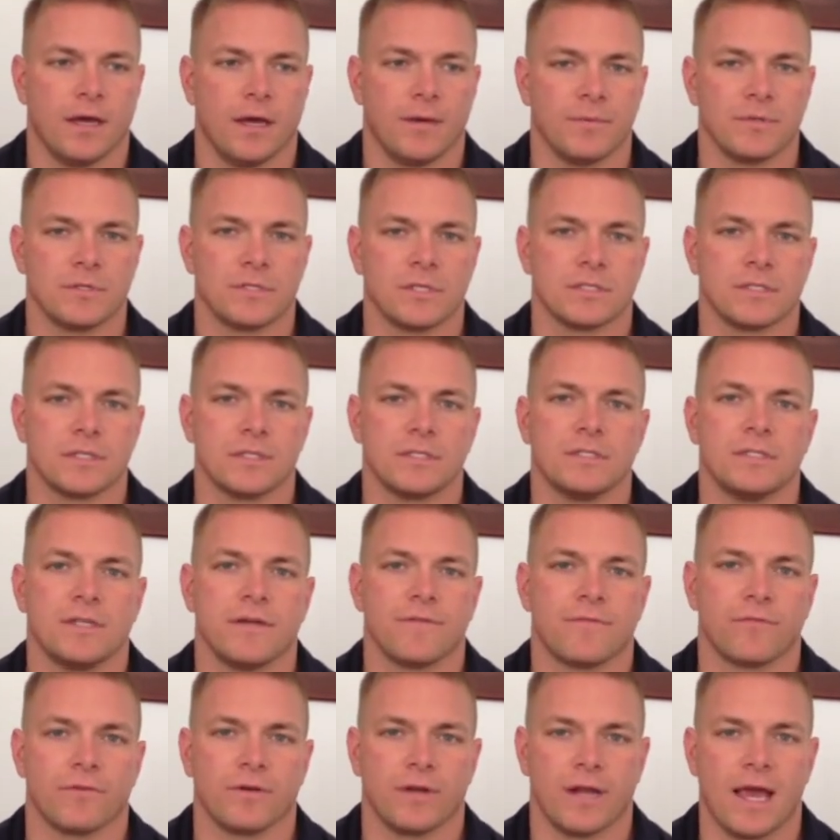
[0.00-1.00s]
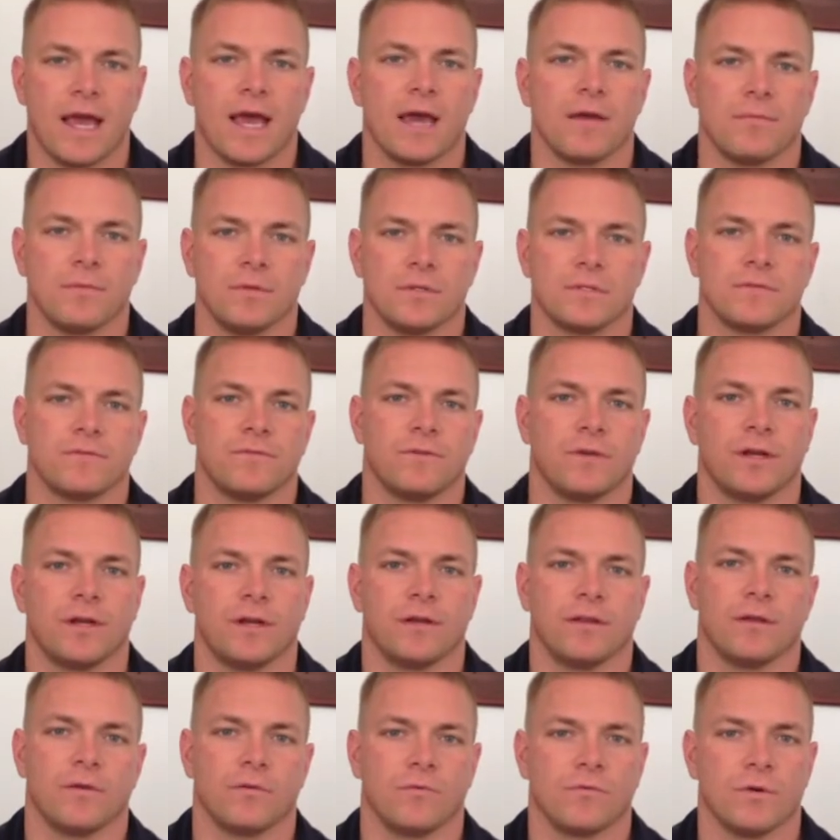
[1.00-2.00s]
it's just a different atmosphere
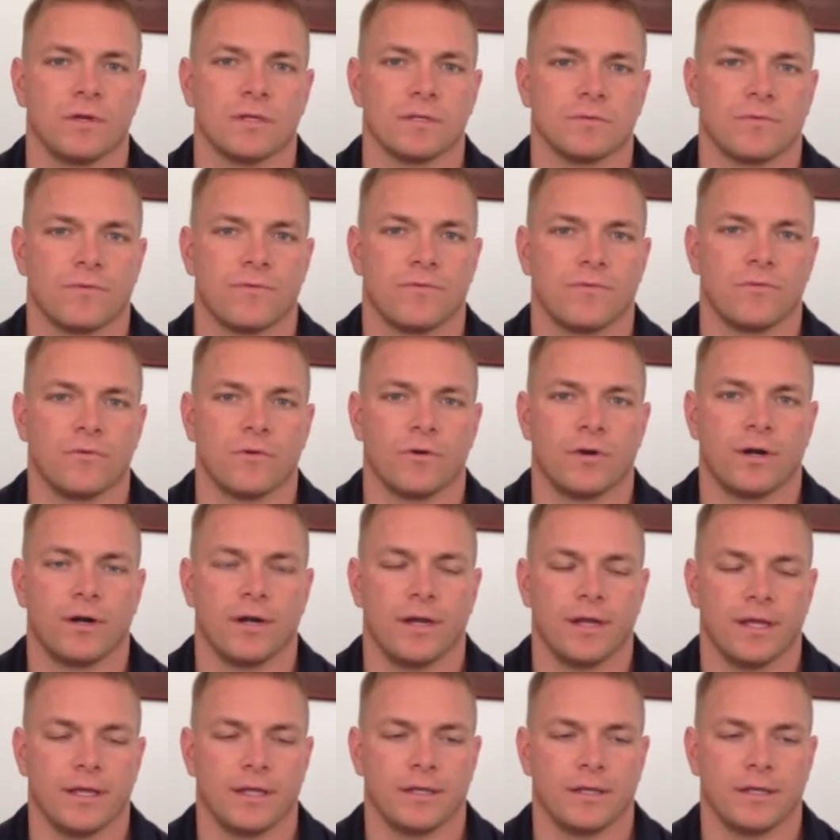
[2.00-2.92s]
than it was before.